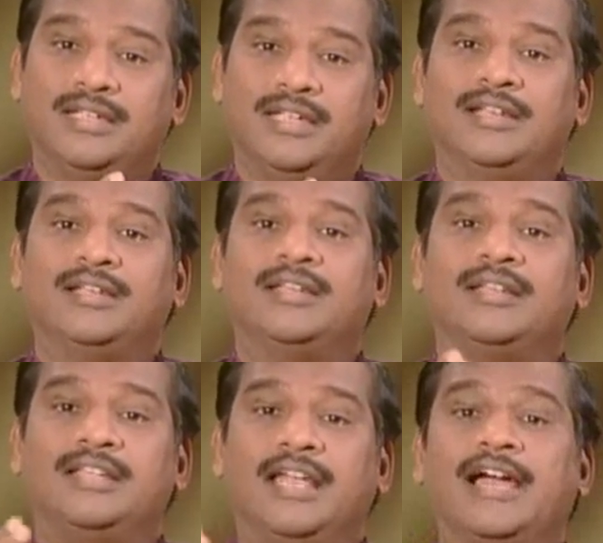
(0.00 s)
in
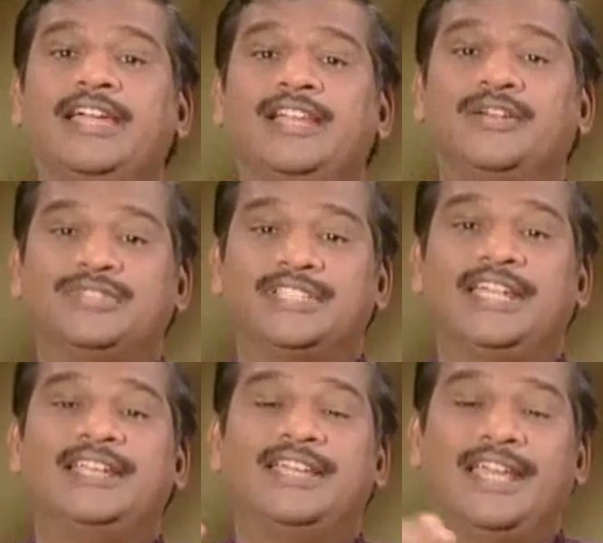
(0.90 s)
the Isle of
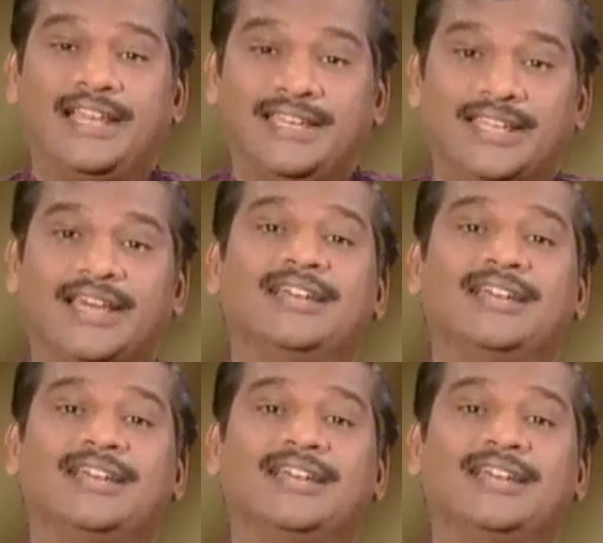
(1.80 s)
Saint Helena.